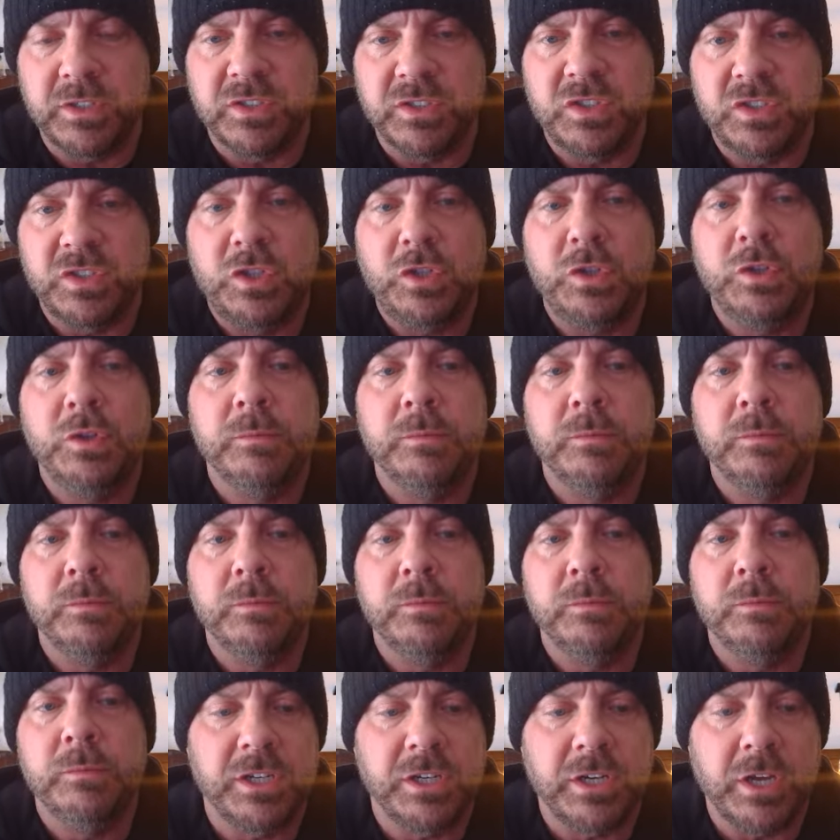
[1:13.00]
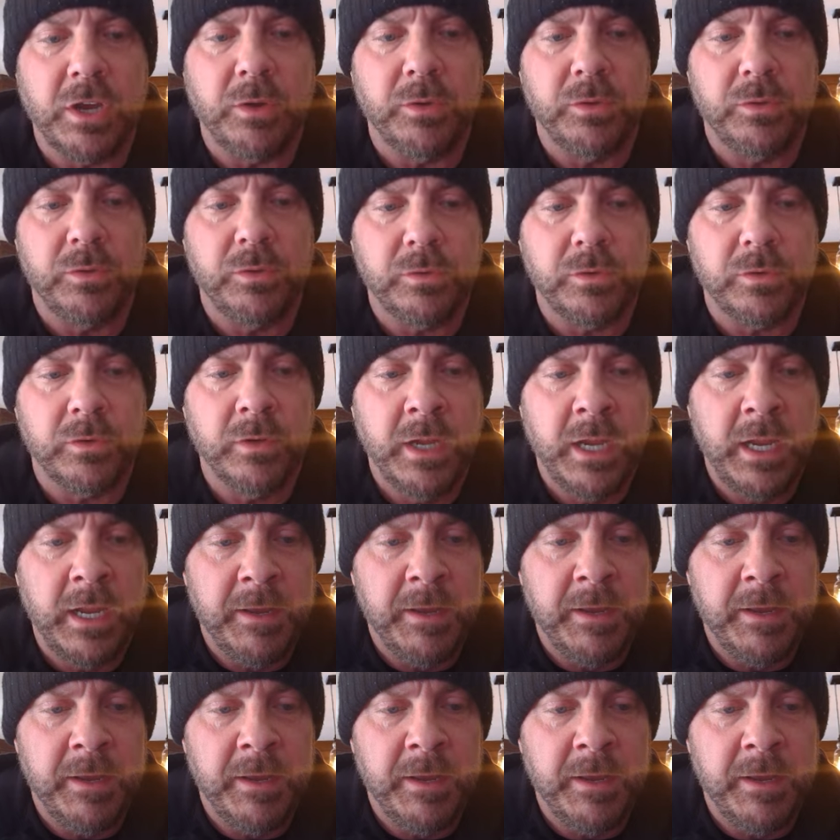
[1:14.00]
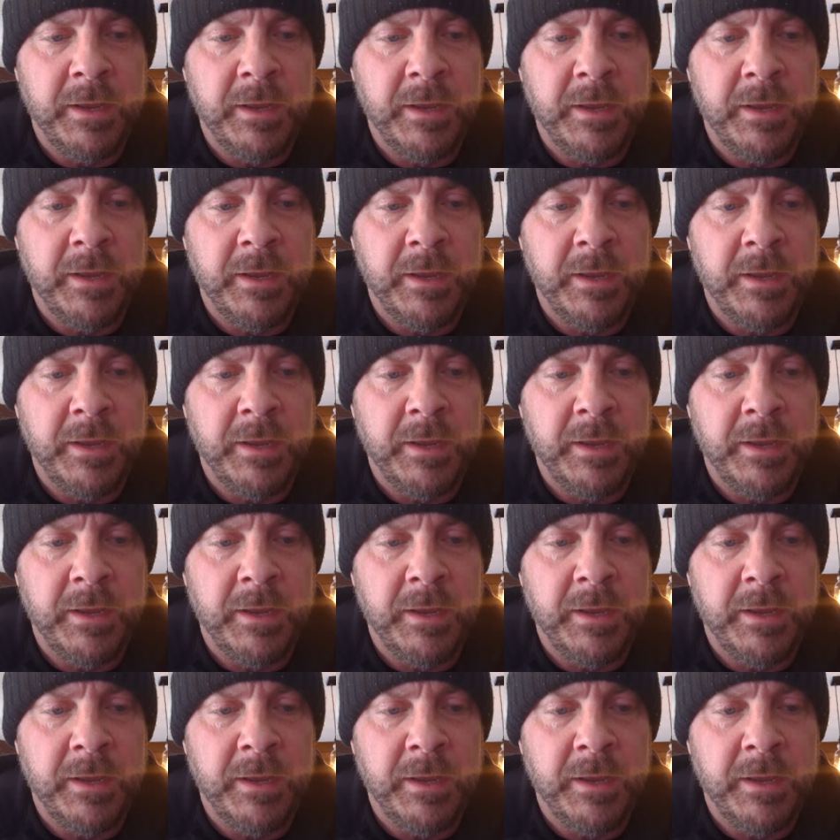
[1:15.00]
too much to go through. And as you